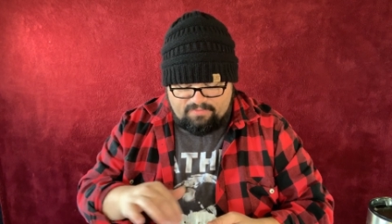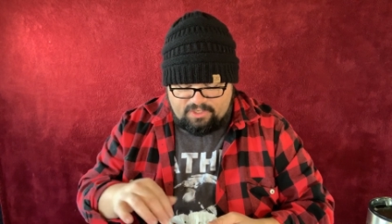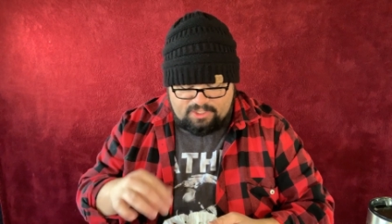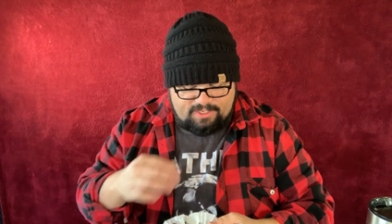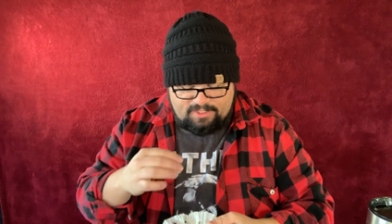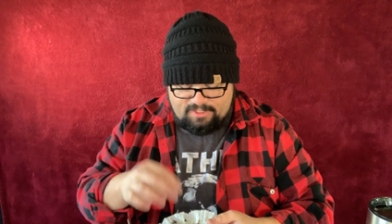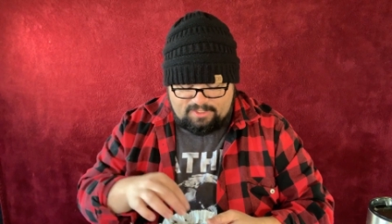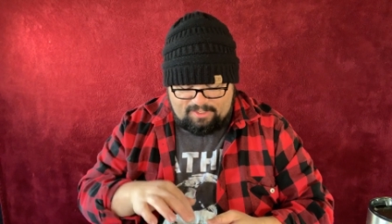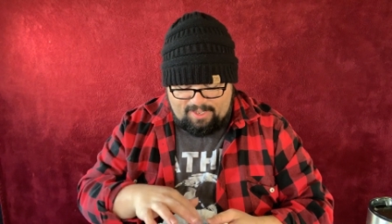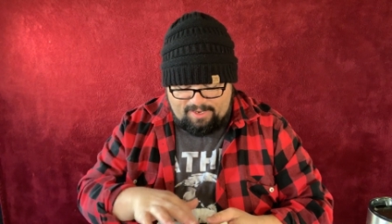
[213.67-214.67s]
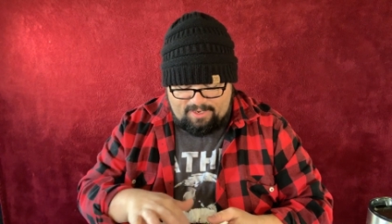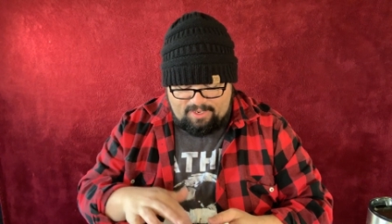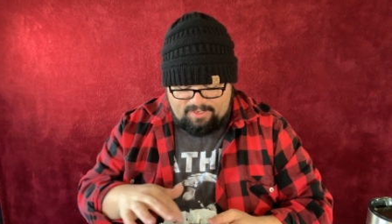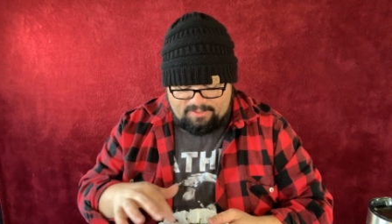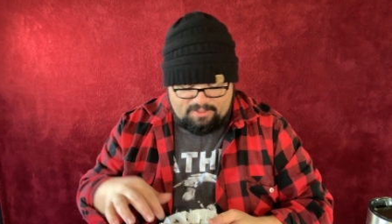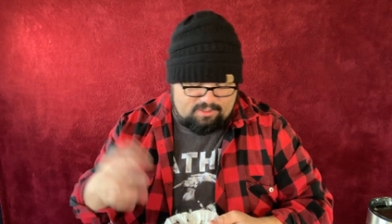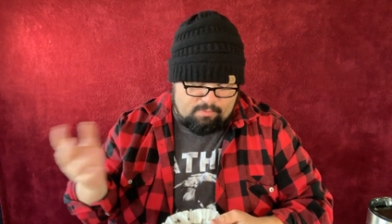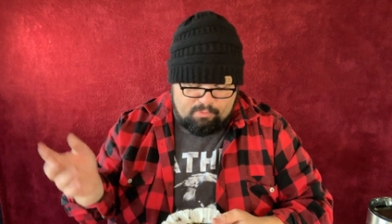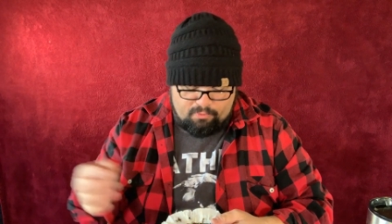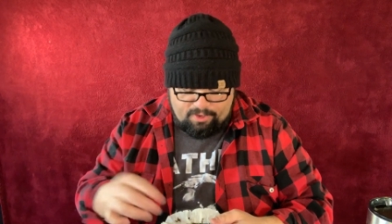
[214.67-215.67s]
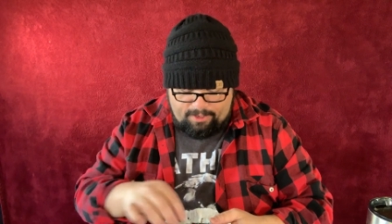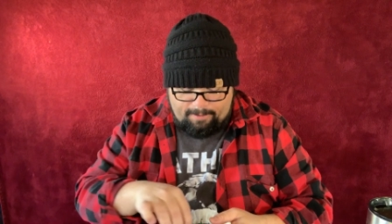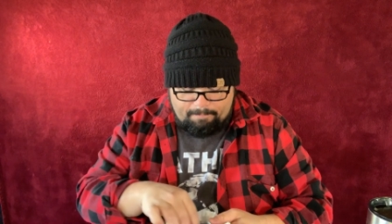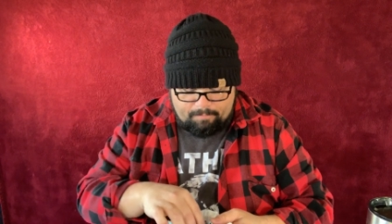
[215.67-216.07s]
Virginias to Latakias to Perique.